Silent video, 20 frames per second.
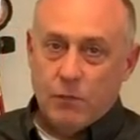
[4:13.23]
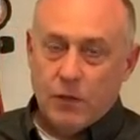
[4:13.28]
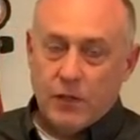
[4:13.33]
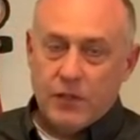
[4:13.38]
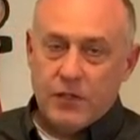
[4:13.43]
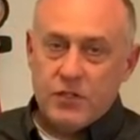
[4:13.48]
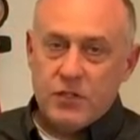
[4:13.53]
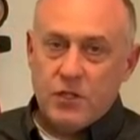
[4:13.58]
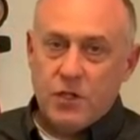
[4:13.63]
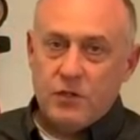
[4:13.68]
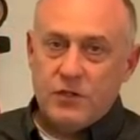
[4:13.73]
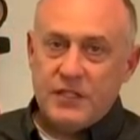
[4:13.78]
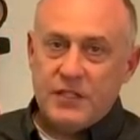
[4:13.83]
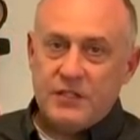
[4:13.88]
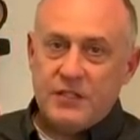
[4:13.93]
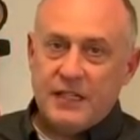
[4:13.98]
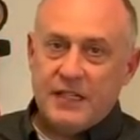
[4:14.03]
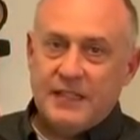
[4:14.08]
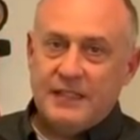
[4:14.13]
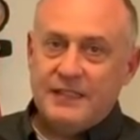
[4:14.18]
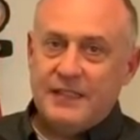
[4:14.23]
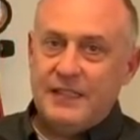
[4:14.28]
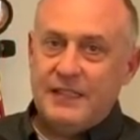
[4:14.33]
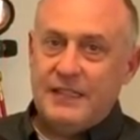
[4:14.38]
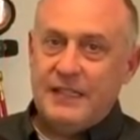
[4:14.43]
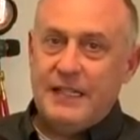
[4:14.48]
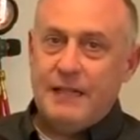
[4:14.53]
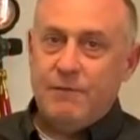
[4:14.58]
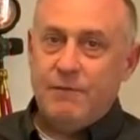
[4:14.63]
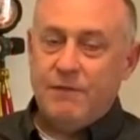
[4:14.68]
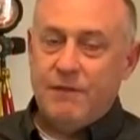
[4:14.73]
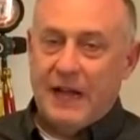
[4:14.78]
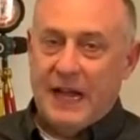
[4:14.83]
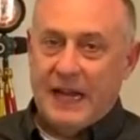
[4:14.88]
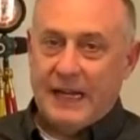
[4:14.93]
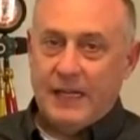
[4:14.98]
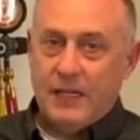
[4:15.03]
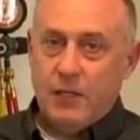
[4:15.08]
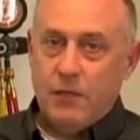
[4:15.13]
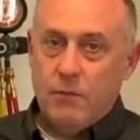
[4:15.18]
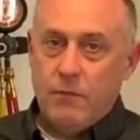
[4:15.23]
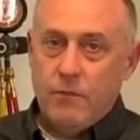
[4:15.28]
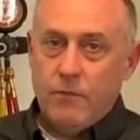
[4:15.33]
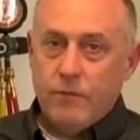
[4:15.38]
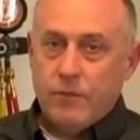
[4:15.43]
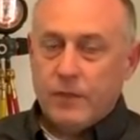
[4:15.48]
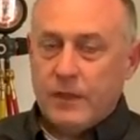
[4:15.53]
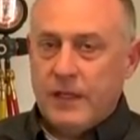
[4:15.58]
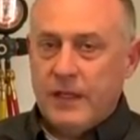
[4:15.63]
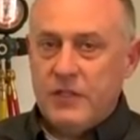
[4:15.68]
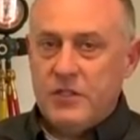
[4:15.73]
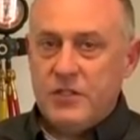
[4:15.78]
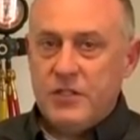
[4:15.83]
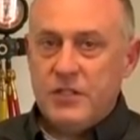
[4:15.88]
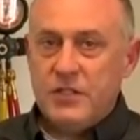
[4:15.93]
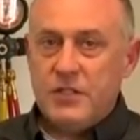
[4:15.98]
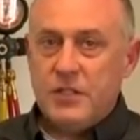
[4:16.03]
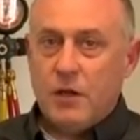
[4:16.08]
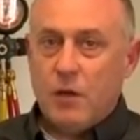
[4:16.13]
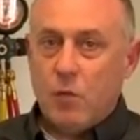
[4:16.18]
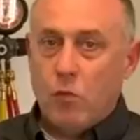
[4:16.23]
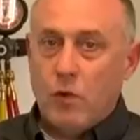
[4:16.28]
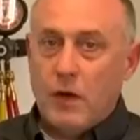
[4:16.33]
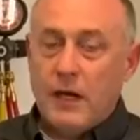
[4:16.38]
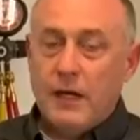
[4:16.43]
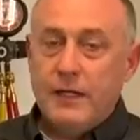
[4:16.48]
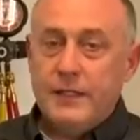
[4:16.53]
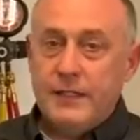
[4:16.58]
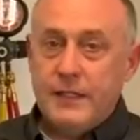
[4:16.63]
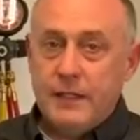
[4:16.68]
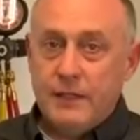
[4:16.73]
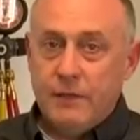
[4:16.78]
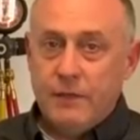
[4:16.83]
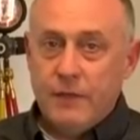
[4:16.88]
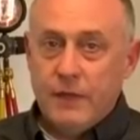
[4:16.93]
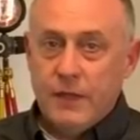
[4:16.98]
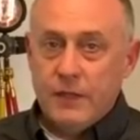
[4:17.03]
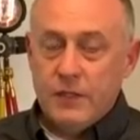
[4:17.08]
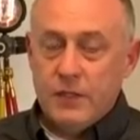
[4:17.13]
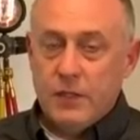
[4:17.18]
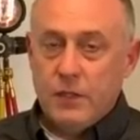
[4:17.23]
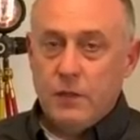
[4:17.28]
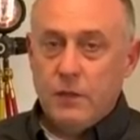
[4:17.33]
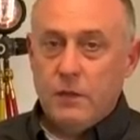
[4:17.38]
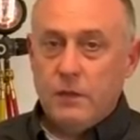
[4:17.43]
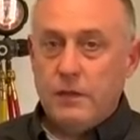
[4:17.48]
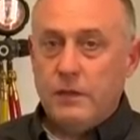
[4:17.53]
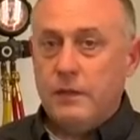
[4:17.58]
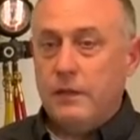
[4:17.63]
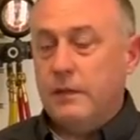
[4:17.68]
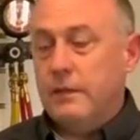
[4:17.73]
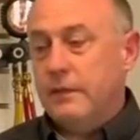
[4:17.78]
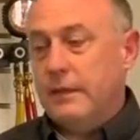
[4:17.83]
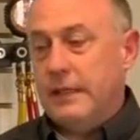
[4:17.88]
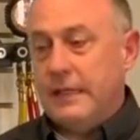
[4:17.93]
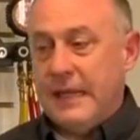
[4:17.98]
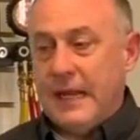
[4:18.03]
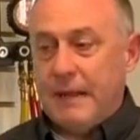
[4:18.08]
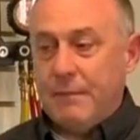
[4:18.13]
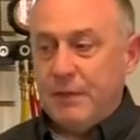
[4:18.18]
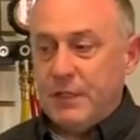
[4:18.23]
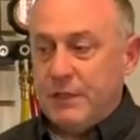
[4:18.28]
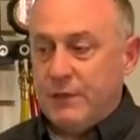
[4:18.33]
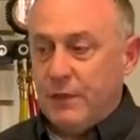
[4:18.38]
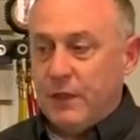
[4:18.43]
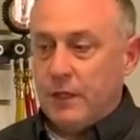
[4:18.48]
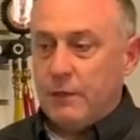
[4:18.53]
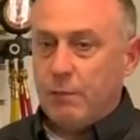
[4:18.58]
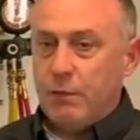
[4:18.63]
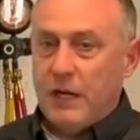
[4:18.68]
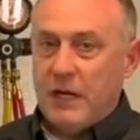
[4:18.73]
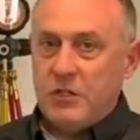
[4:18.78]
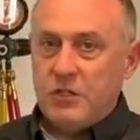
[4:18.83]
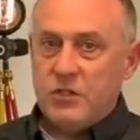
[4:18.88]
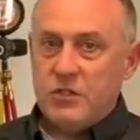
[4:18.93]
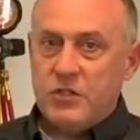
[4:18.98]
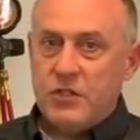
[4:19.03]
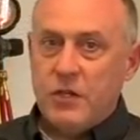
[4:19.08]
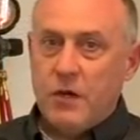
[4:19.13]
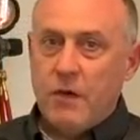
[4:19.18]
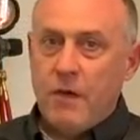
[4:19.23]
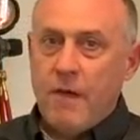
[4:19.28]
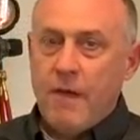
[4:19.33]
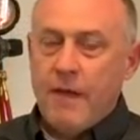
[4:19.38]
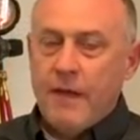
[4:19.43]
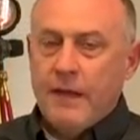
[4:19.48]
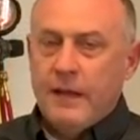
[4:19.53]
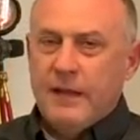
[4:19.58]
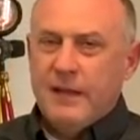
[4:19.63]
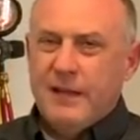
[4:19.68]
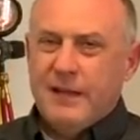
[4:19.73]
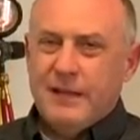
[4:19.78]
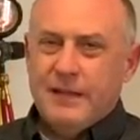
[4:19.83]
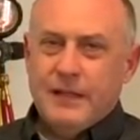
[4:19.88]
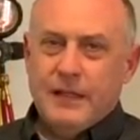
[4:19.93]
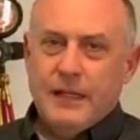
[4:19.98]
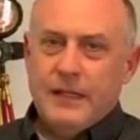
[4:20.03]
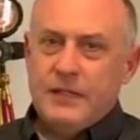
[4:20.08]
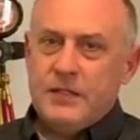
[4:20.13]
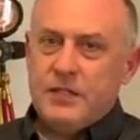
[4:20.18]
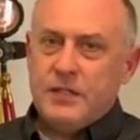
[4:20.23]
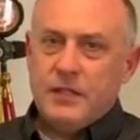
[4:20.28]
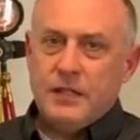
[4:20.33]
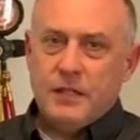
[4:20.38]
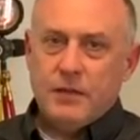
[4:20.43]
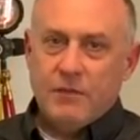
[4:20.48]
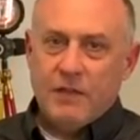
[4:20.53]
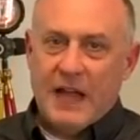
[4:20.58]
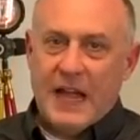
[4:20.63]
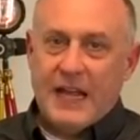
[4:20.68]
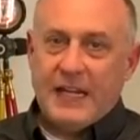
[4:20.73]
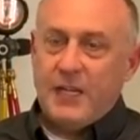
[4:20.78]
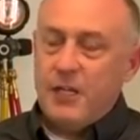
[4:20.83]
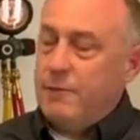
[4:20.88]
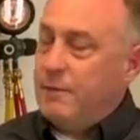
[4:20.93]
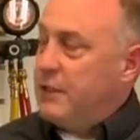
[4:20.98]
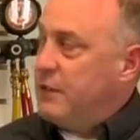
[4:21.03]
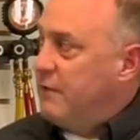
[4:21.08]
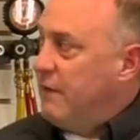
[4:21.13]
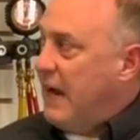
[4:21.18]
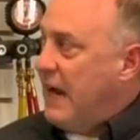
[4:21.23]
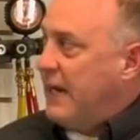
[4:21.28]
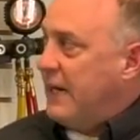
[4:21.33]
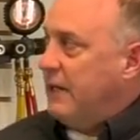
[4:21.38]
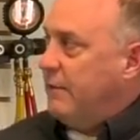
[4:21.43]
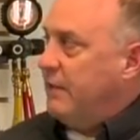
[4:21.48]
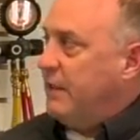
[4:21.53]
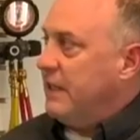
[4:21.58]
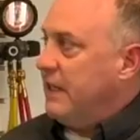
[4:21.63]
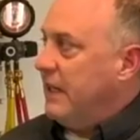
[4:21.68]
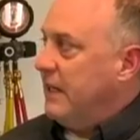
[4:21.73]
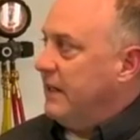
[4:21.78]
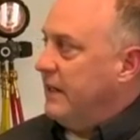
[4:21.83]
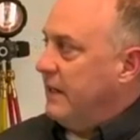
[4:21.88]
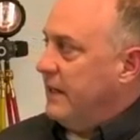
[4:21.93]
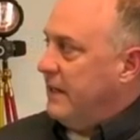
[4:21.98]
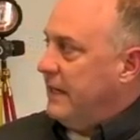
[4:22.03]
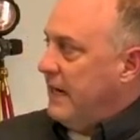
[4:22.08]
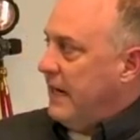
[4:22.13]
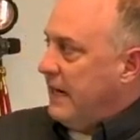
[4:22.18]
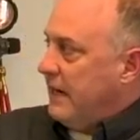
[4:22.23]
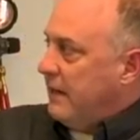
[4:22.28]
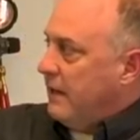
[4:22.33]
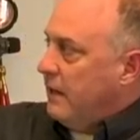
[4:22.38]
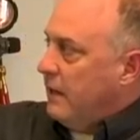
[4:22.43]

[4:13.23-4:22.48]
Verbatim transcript: Well, there's no such thing as a deep vacuum. It's just a relative to the atmospheric pressure. So it's vacuum is vacuum at the end of the day.